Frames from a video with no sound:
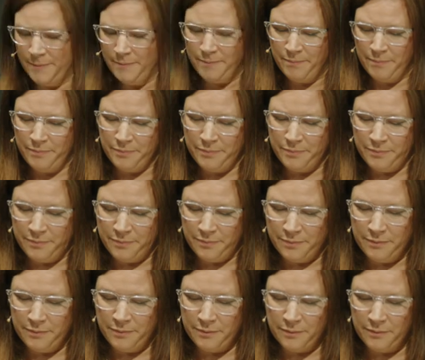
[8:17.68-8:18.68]

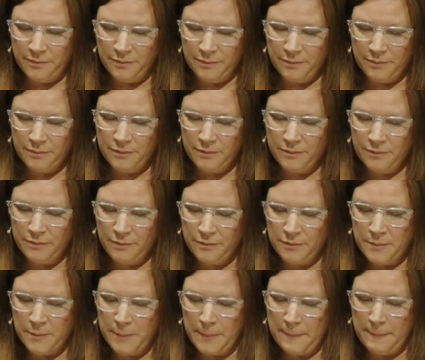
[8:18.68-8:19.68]

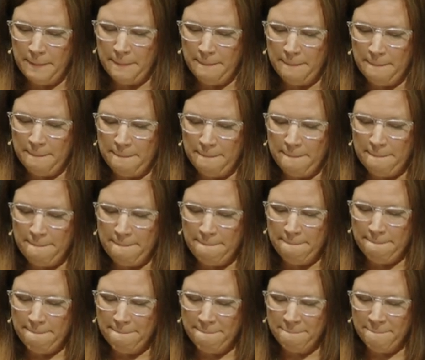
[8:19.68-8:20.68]

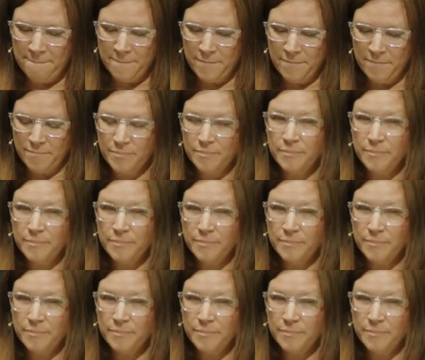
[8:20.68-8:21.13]
(silence)